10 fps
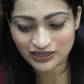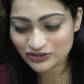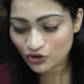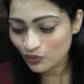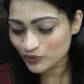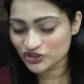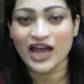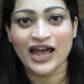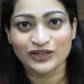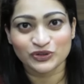That's all which I
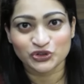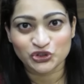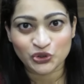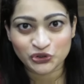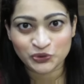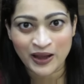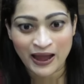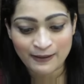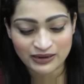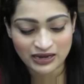had to show to
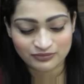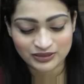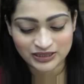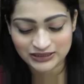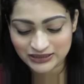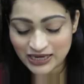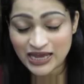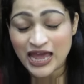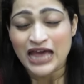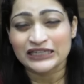my babies.
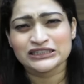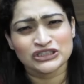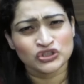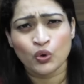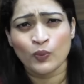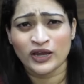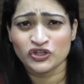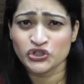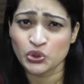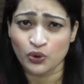This is no way
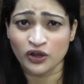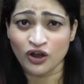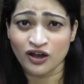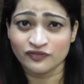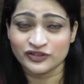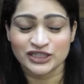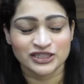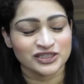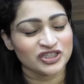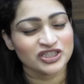showing off. This
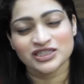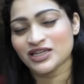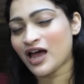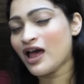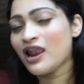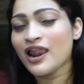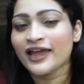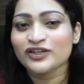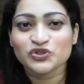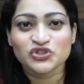is just, I
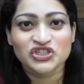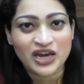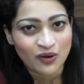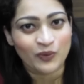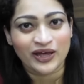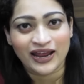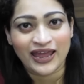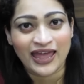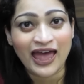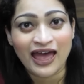like to share what I
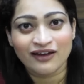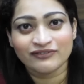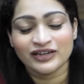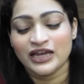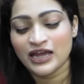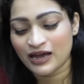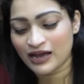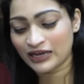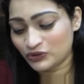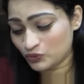have.
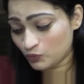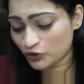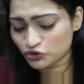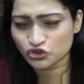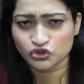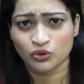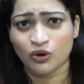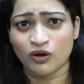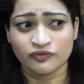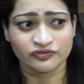I don't want to show
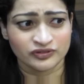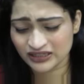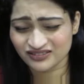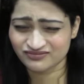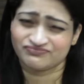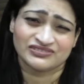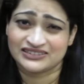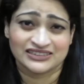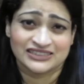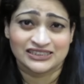off.
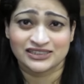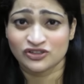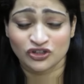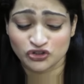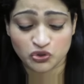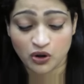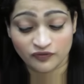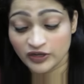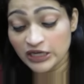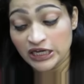This is not show off.